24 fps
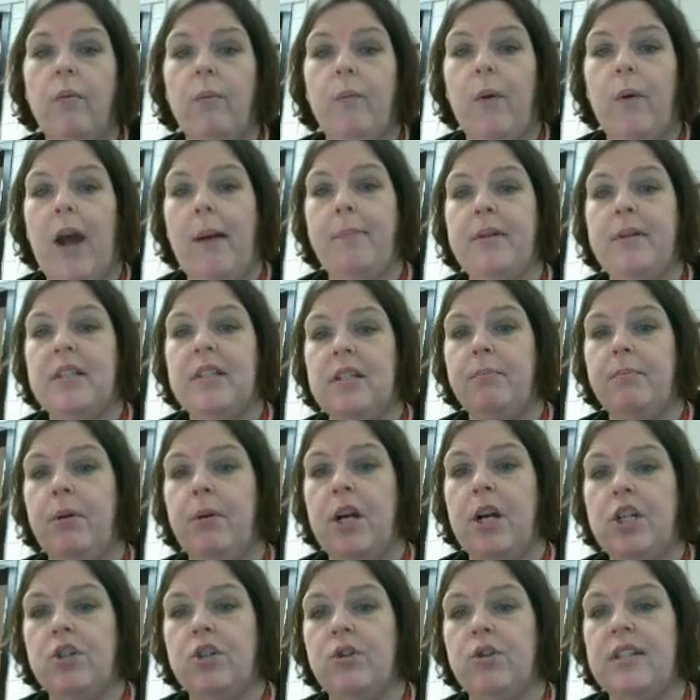What happens to
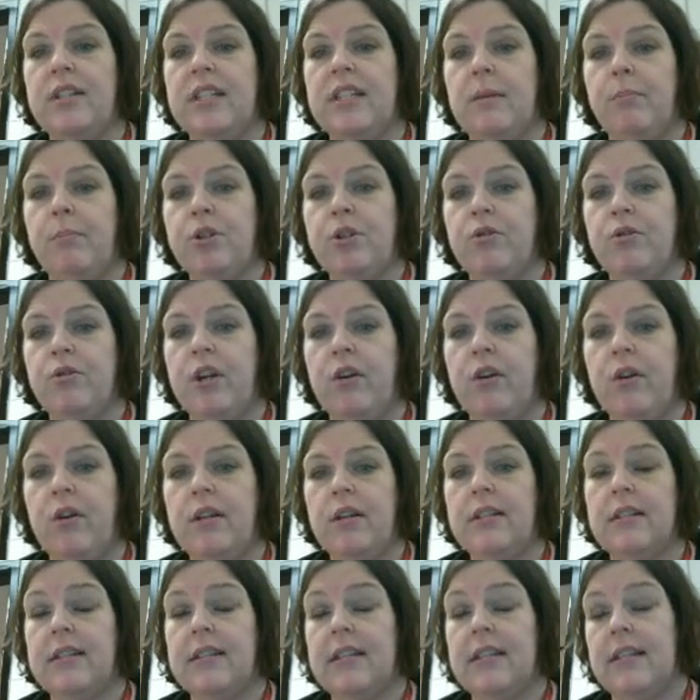pressure as temperature
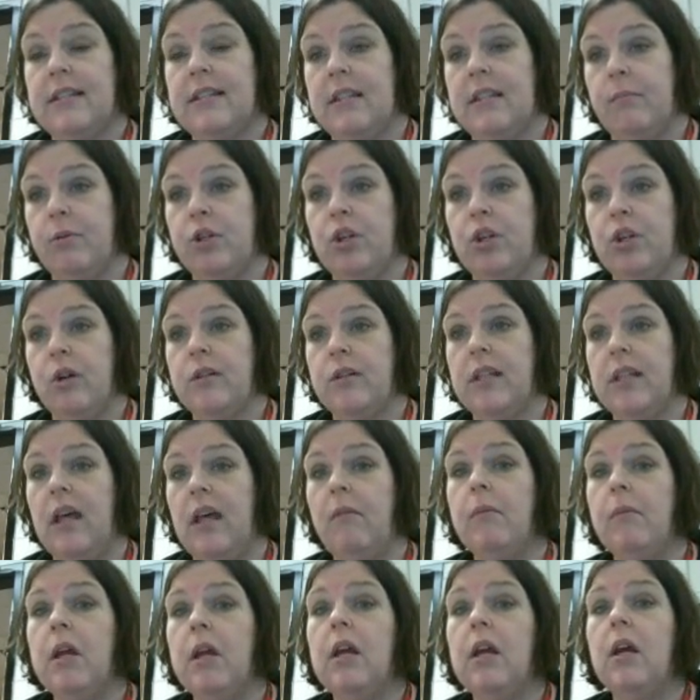increases. As temperature goes up,
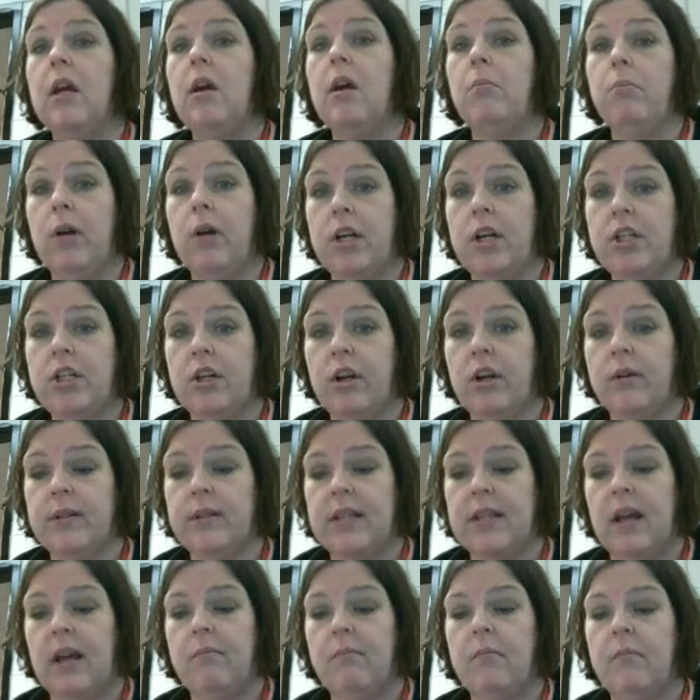pressure goes
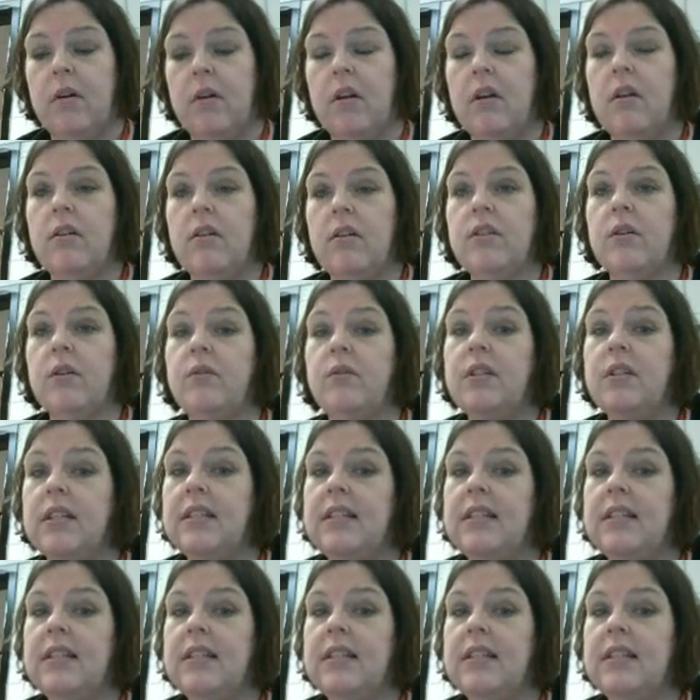up. So does